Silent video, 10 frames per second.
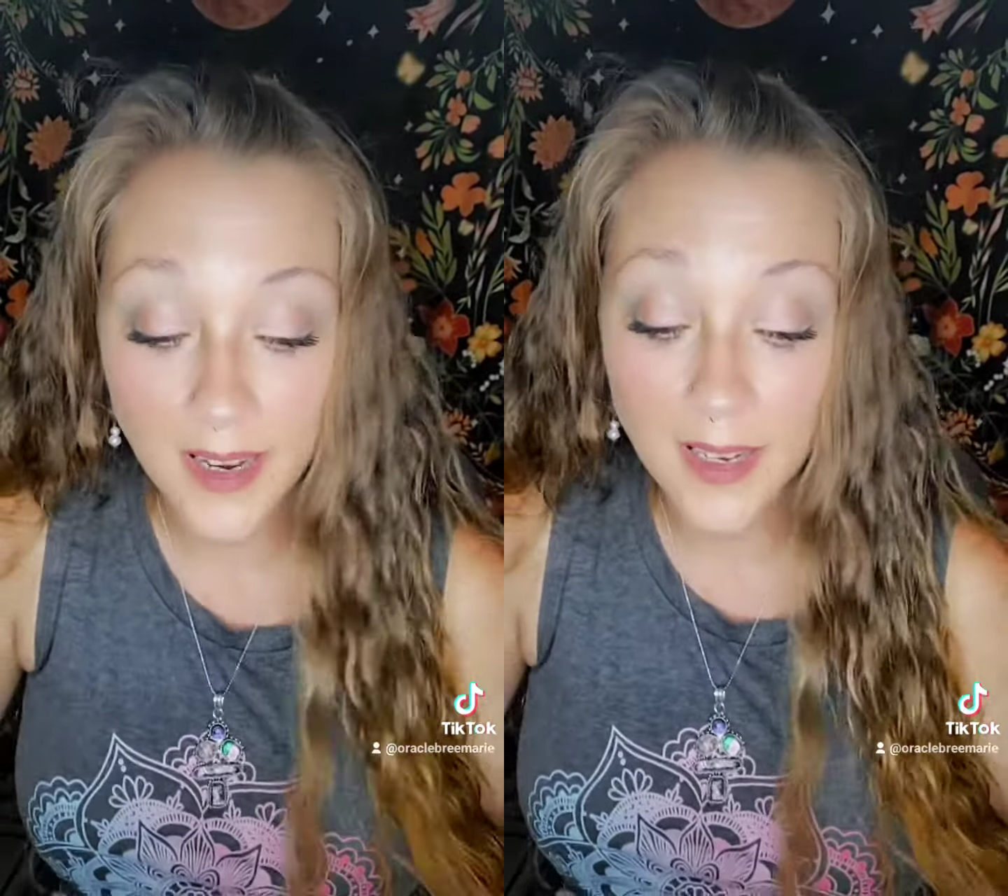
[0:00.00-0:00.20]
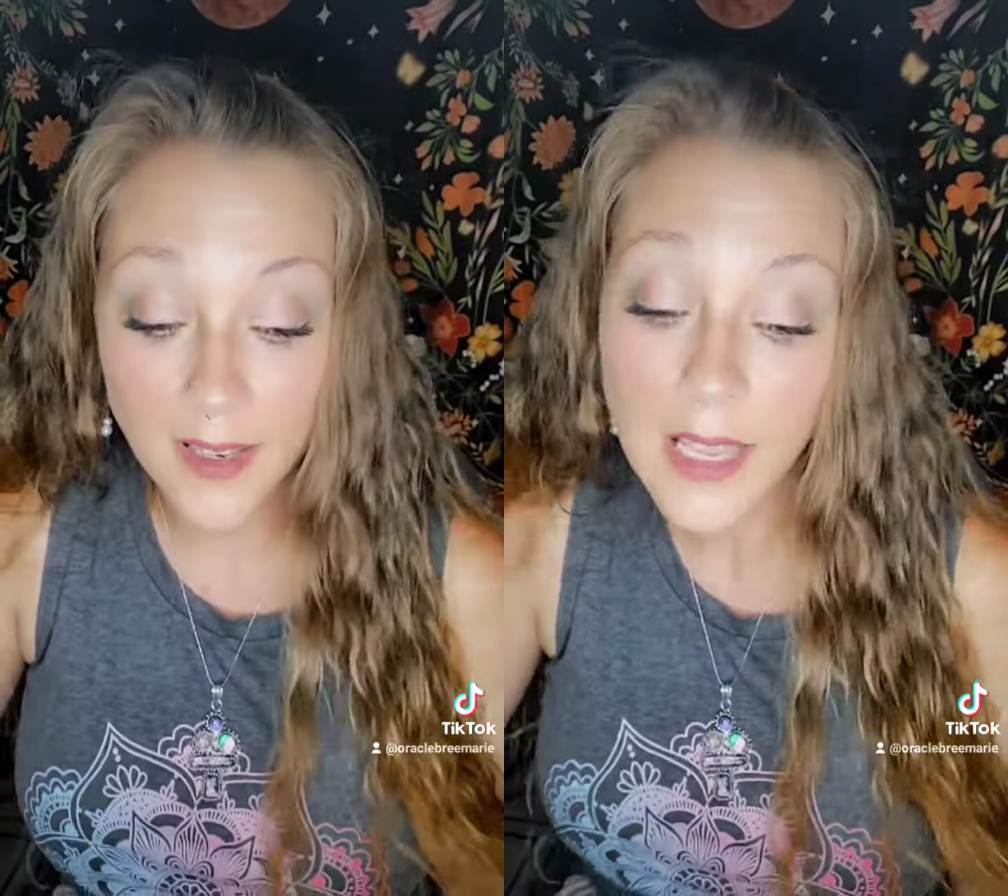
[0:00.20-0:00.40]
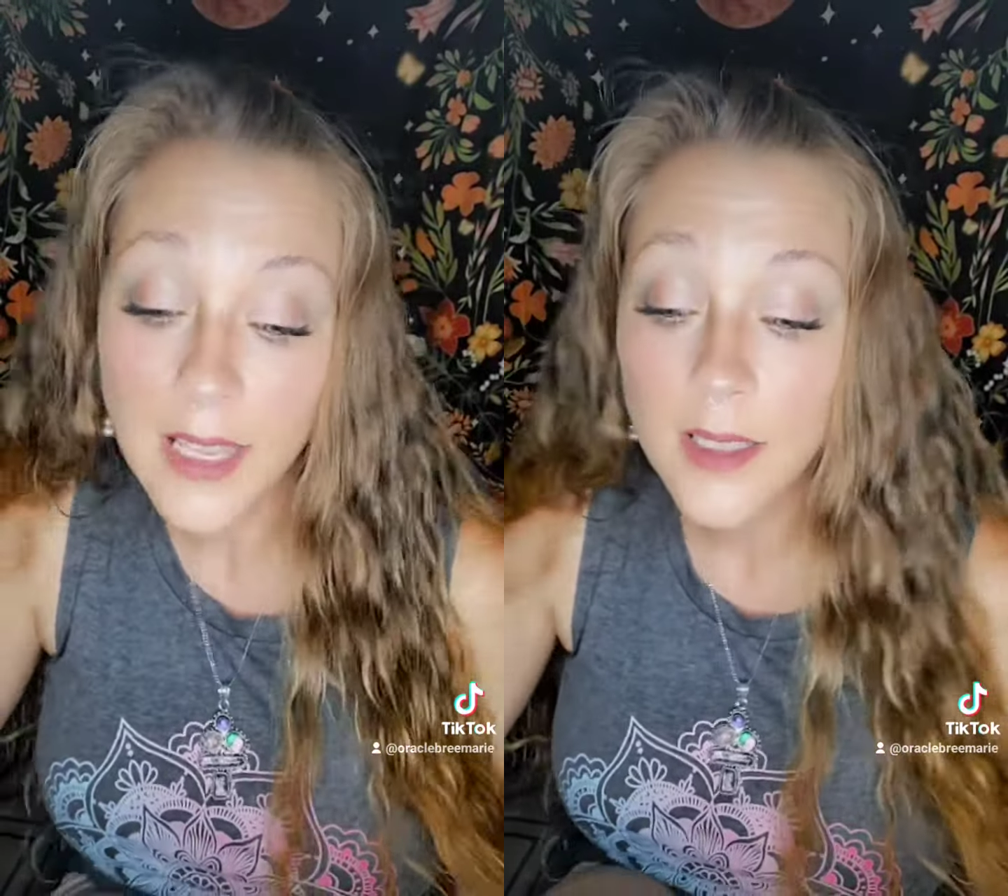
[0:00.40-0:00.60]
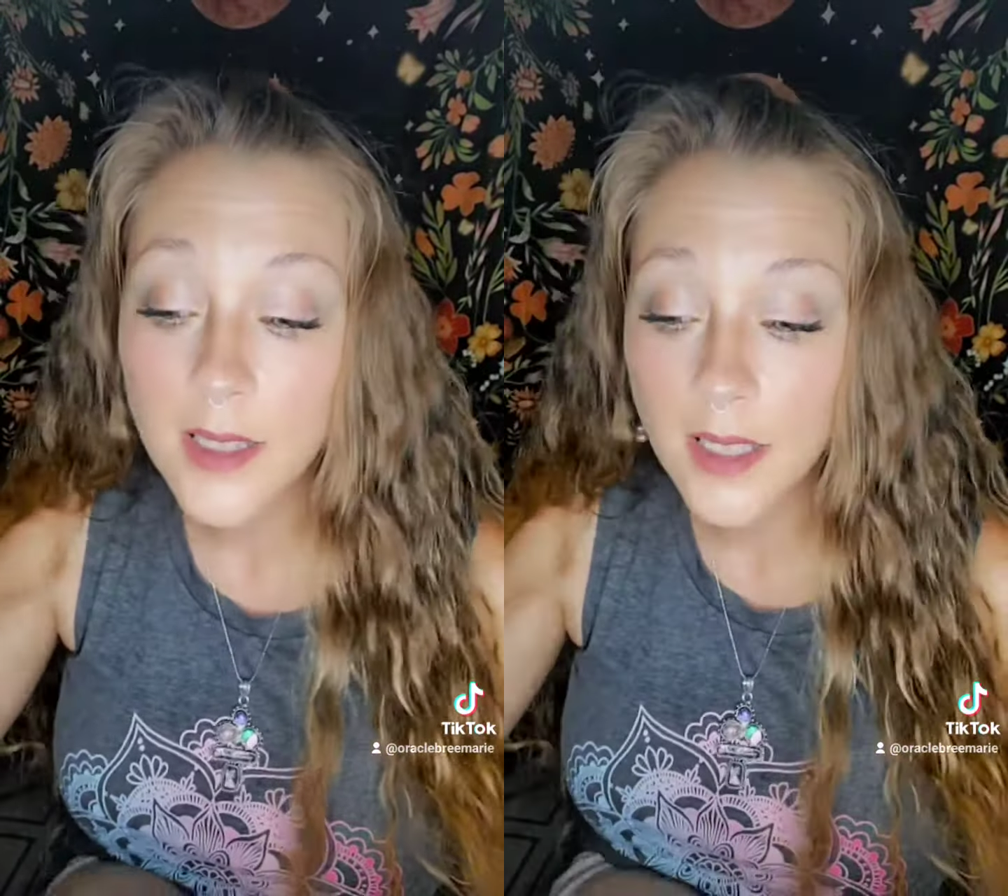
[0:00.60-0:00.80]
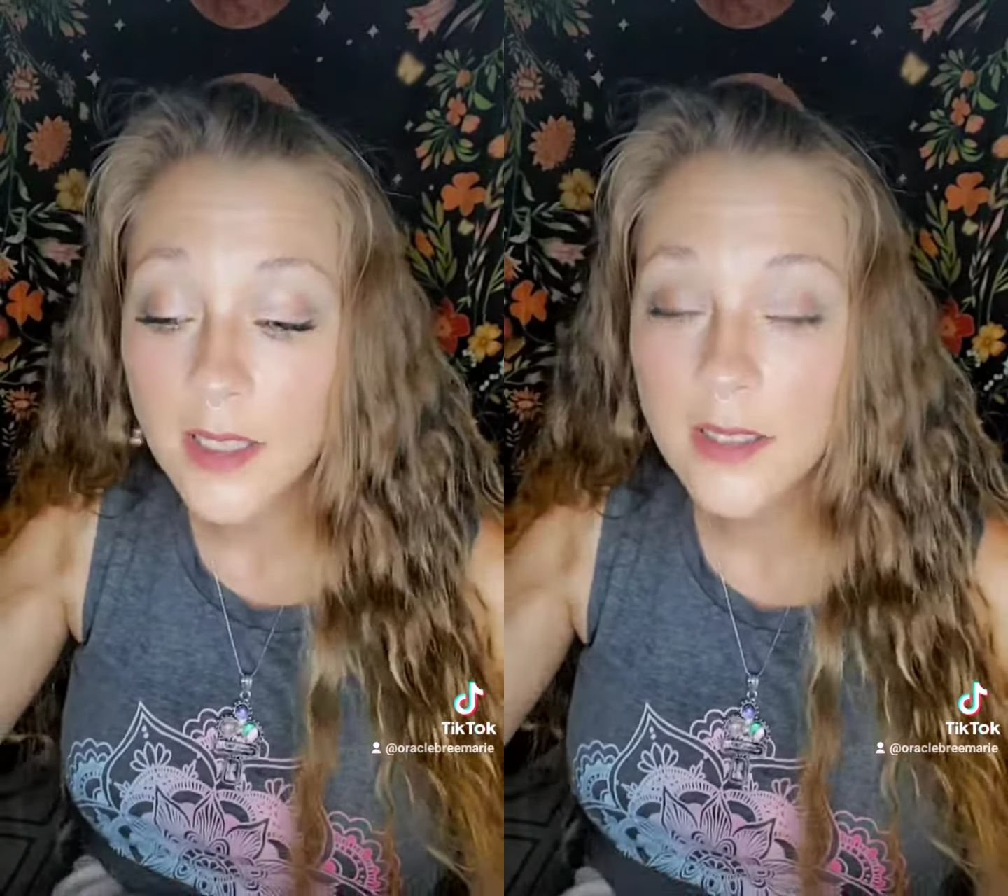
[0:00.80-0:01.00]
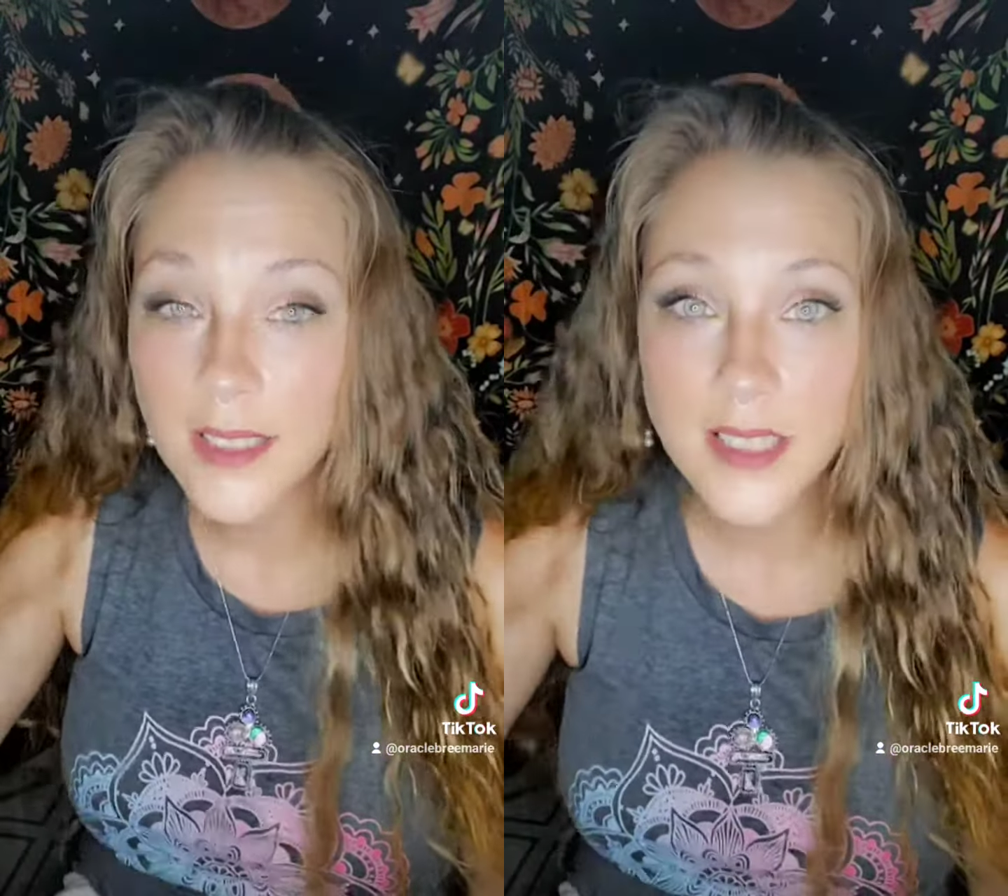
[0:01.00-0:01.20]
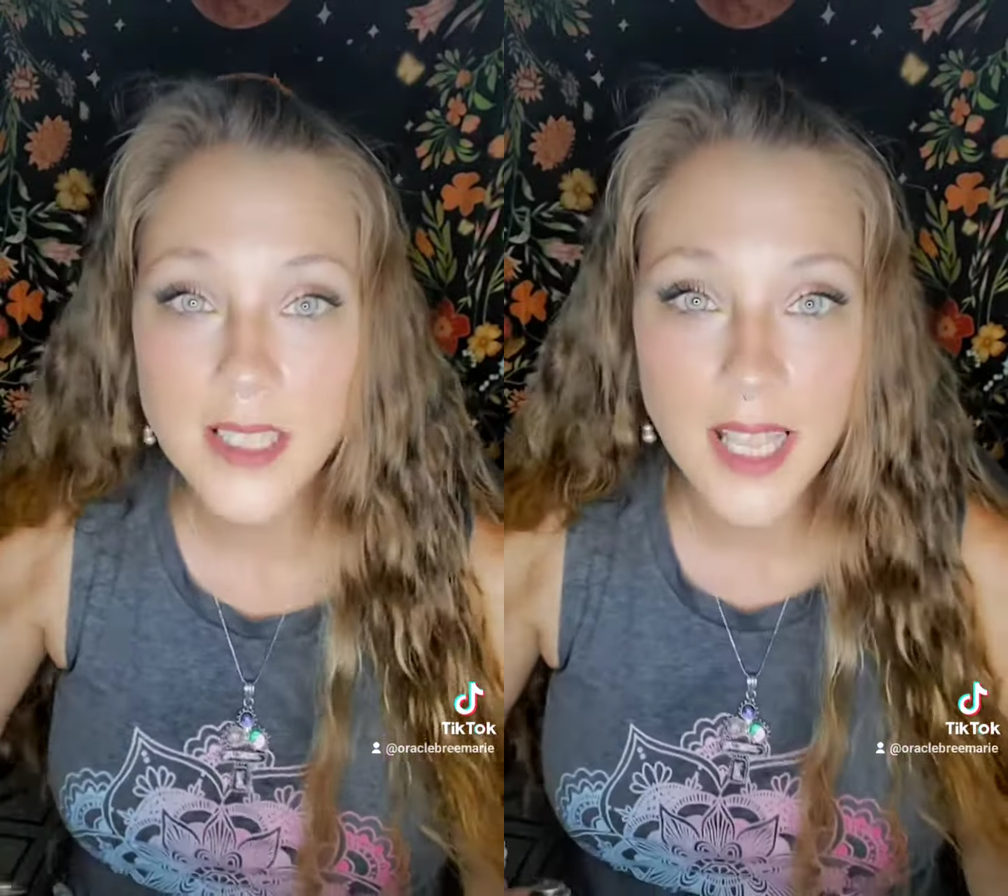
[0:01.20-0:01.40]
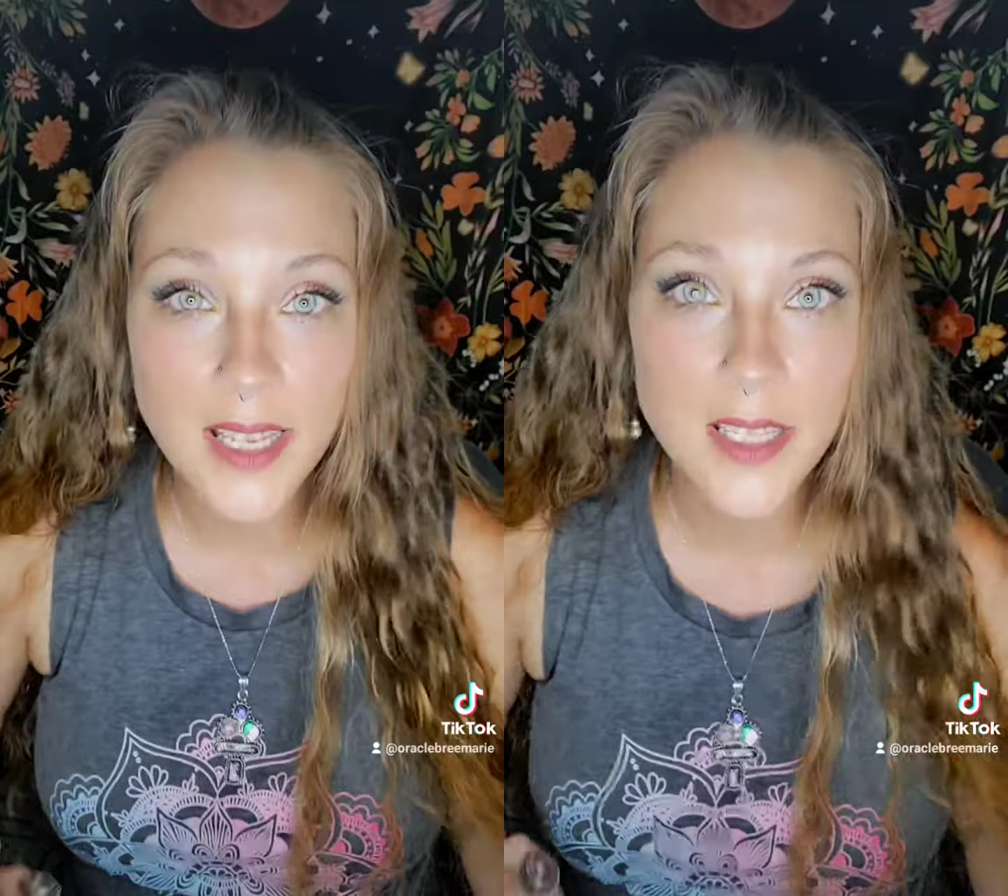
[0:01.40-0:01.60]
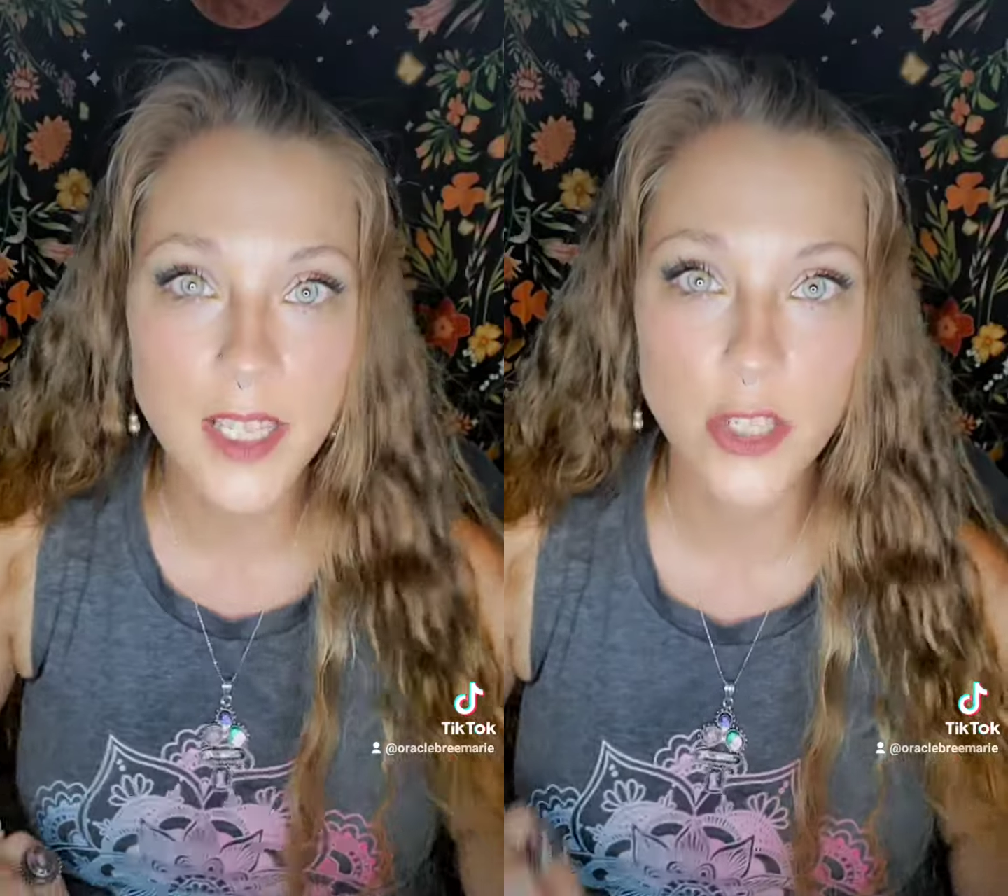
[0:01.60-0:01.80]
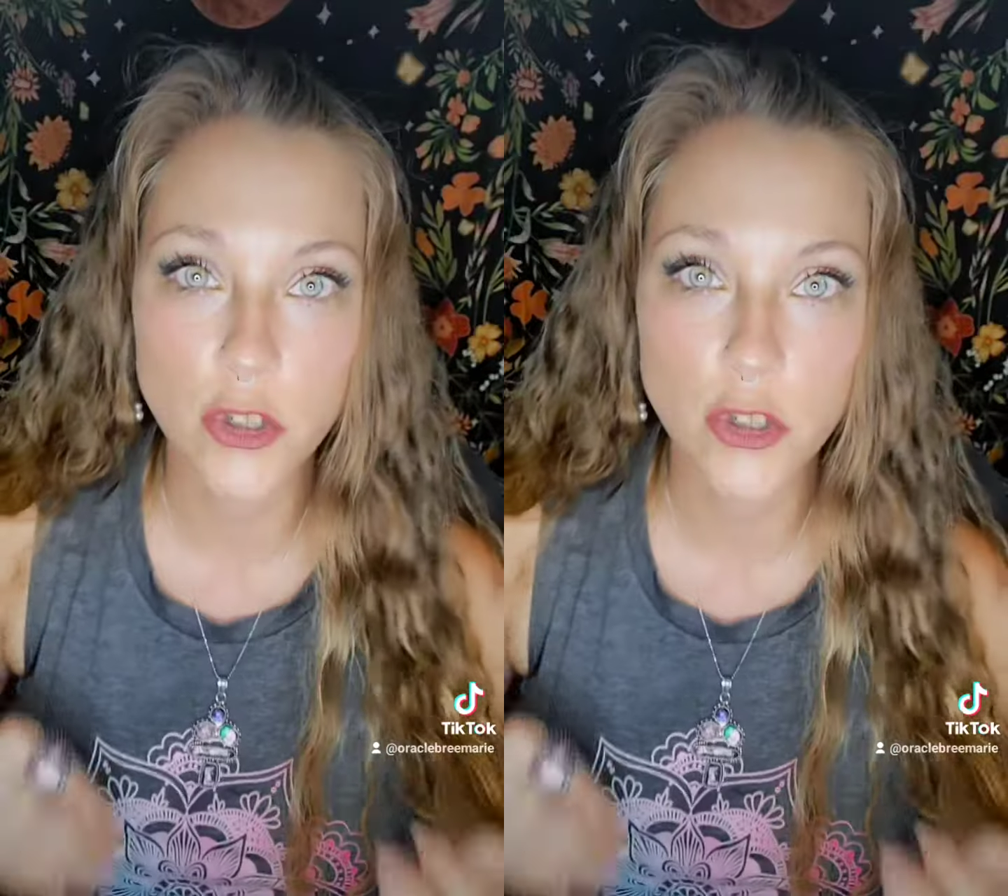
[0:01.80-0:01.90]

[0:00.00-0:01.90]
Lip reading: And they can literally send a